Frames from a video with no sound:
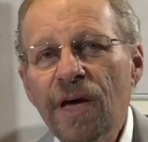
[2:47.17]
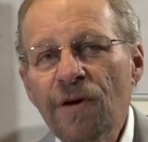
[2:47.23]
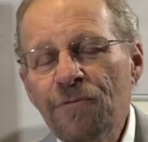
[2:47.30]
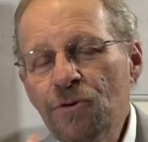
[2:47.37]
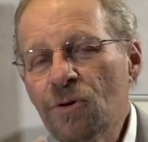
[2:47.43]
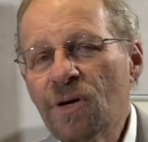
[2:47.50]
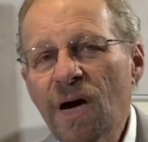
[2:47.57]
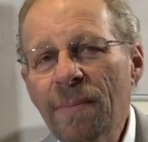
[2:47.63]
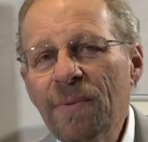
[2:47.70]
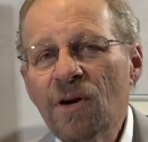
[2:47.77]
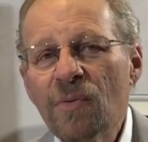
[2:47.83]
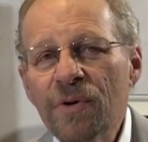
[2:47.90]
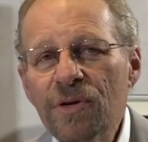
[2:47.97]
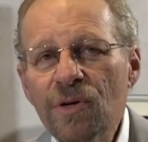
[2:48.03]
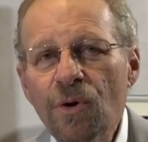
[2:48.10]
If you come
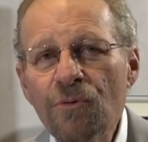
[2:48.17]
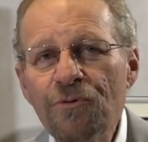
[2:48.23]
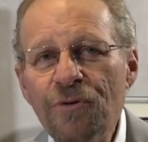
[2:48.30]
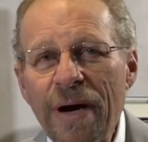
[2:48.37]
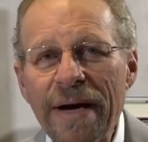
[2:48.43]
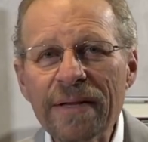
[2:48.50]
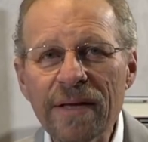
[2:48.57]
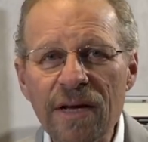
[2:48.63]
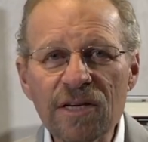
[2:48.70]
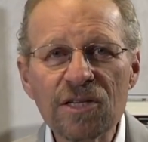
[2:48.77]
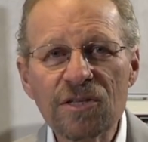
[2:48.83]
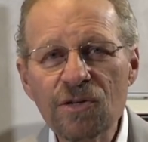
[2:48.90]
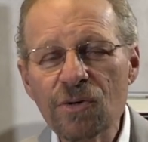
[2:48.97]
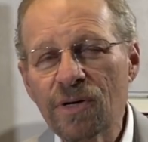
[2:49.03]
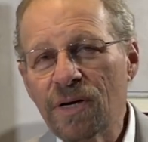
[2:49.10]
here and you don't find
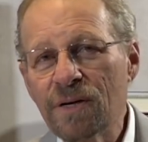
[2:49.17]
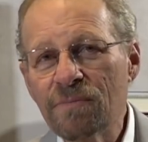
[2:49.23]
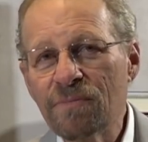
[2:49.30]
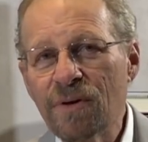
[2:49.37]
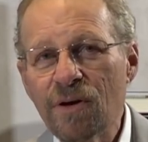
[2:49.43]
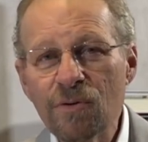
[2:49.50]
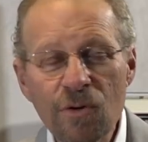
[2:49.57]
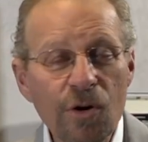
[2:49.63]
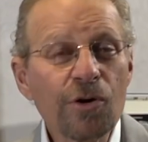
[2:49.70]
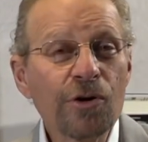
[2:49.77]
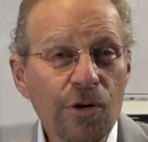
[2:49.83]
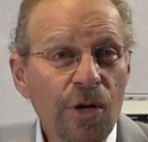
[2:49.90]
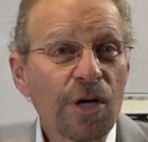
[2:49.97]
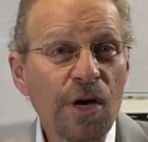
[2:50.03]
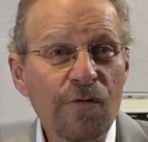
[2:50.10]
us, you can, or
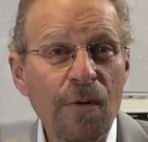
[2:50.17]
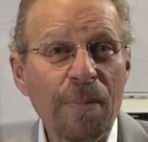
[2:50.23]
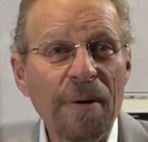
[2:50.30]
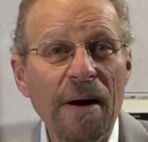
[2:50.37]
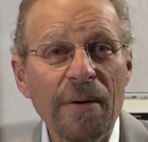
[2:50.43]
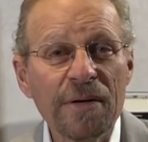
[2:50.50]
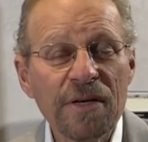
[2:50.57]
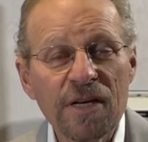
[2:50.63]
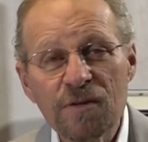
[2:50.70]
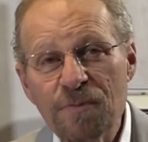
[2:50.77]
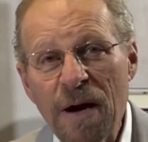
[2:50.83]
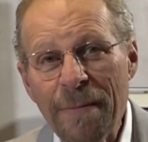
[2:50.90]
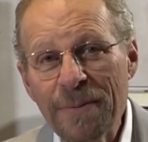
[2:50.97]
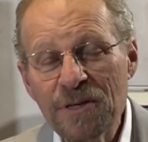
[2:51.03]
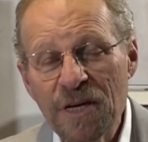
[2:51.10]
you're looking for Politics,
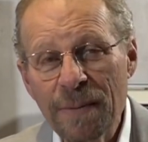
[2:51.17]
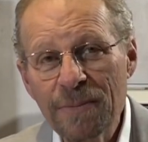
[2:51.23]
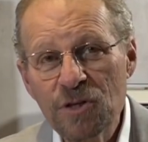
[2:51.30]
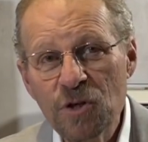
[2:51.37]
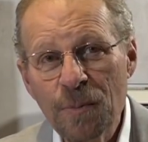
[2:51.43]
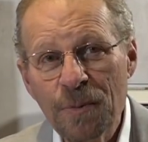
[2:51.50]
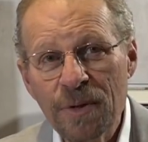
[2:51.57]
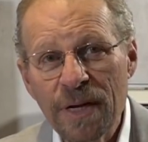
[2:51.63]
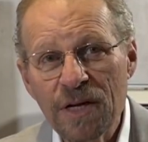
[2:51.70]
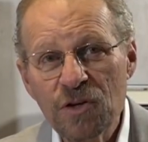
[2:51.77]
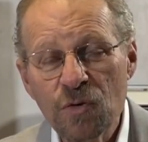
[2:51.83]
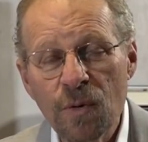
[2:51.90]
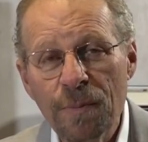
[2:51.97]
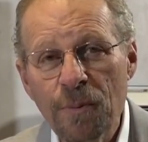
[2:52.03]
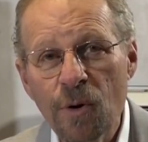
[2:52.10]
Prophecy, and the
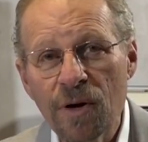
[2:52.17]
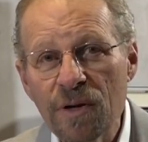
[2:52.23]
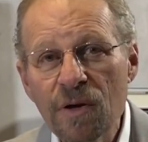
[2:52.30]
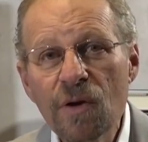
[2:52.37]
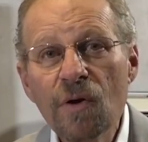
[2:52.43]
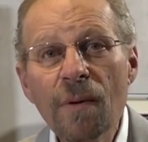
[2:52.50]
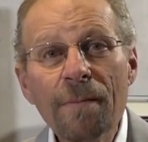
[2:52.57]
Supernatural Report,